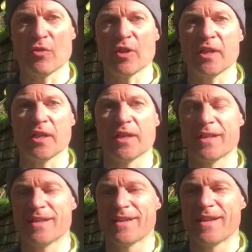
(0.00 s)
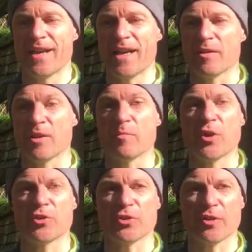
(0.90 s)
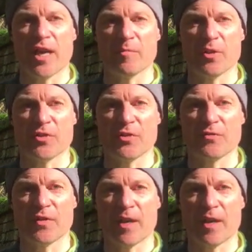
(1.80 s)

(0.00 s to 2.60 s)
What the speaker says: the commercial element of